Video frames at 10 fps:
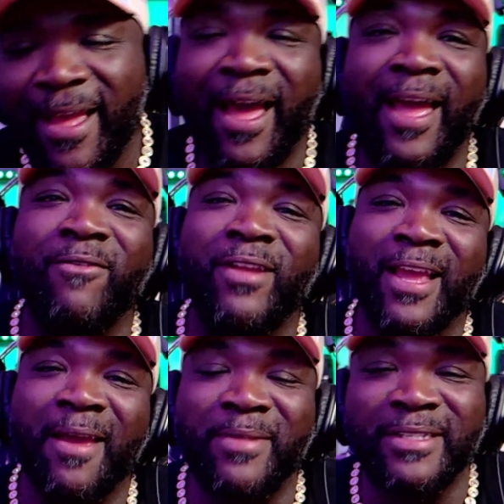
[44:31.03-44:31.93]
I ain't really
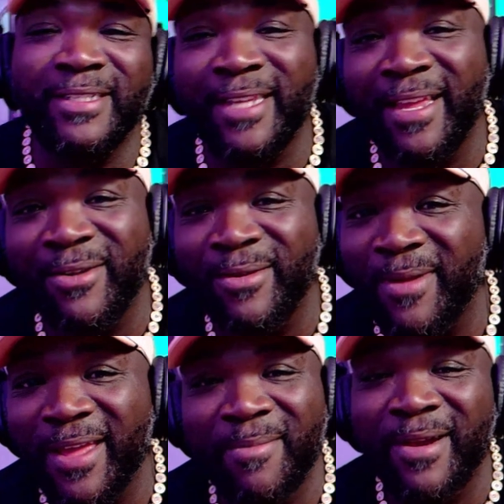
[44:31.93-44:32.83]
got much to say on it,
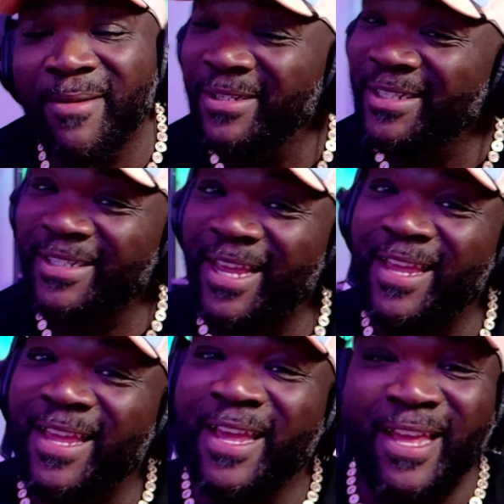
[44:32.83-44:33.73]
man, but I'm going to just
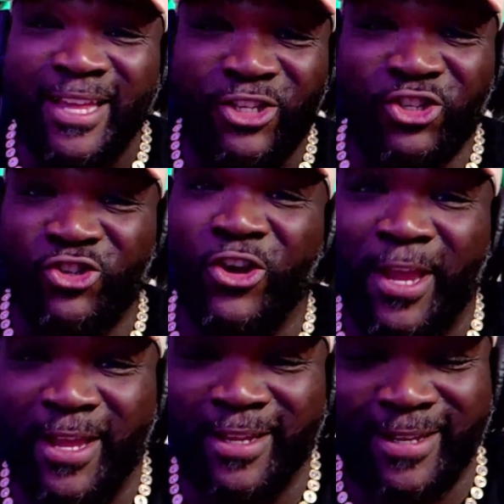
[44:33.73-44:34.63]
say it's
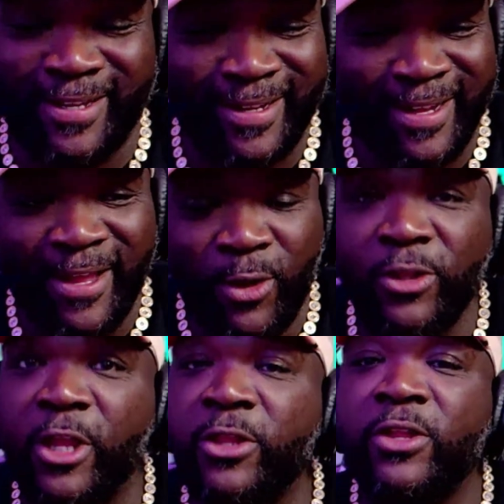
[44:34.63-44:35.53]
trash.
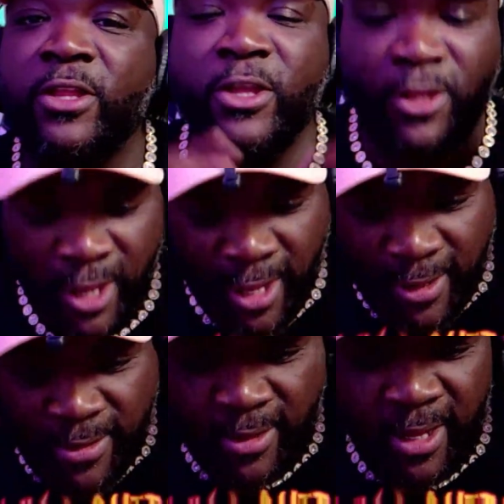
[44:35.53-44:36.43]
The
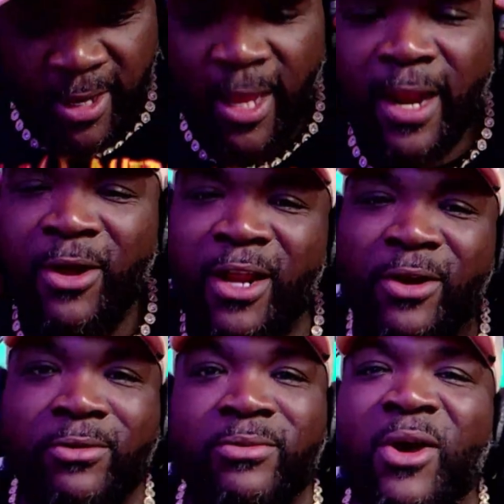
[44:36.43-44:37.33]

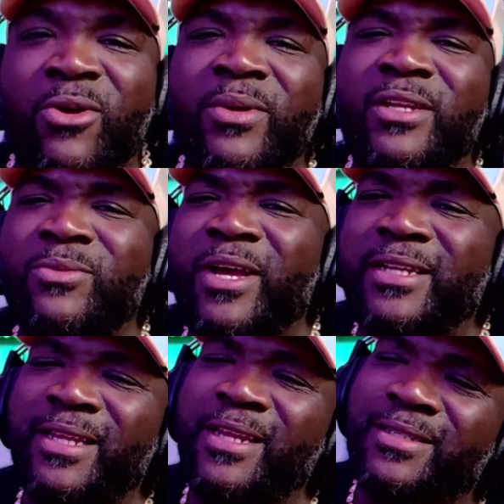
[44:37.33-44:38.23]
only reason why I
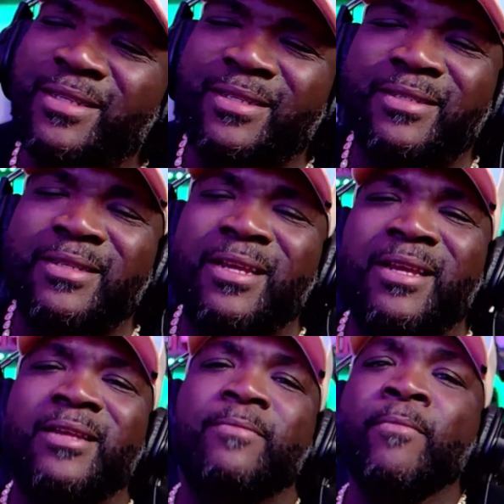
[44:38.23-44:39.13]
say this is because
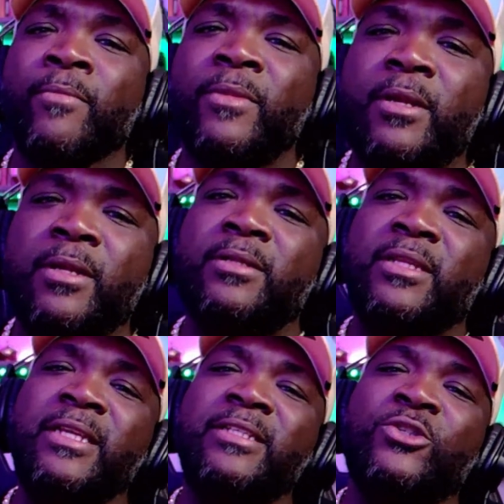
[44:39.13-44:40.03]

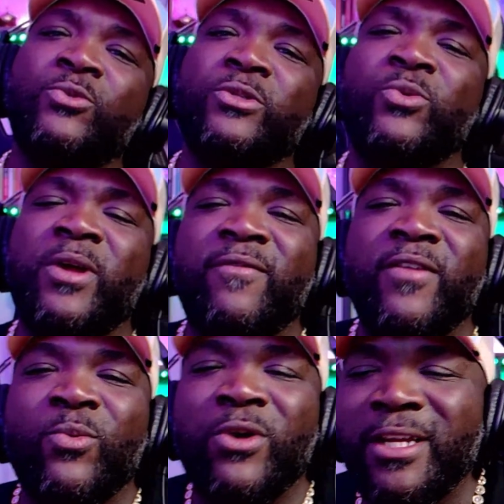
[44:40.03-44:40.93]
these two
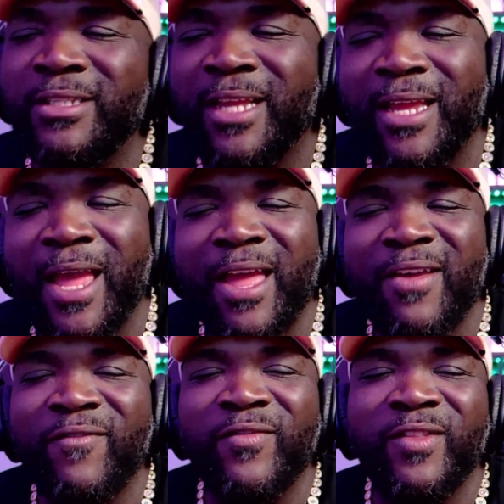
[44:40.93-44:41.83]
20v1s, they have